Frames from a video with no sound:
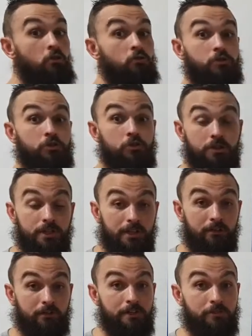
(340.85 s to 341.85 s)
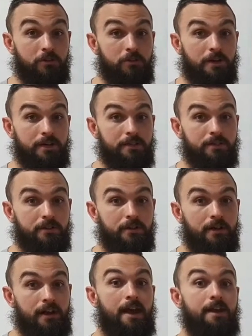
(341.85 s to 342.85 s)
reducing your injury risk,
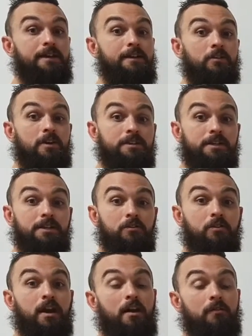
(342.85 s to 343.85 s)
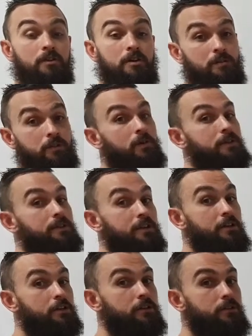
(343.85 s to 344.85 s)
and increasing your recovery between
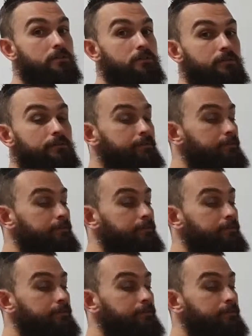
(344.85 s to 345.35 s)
sessions.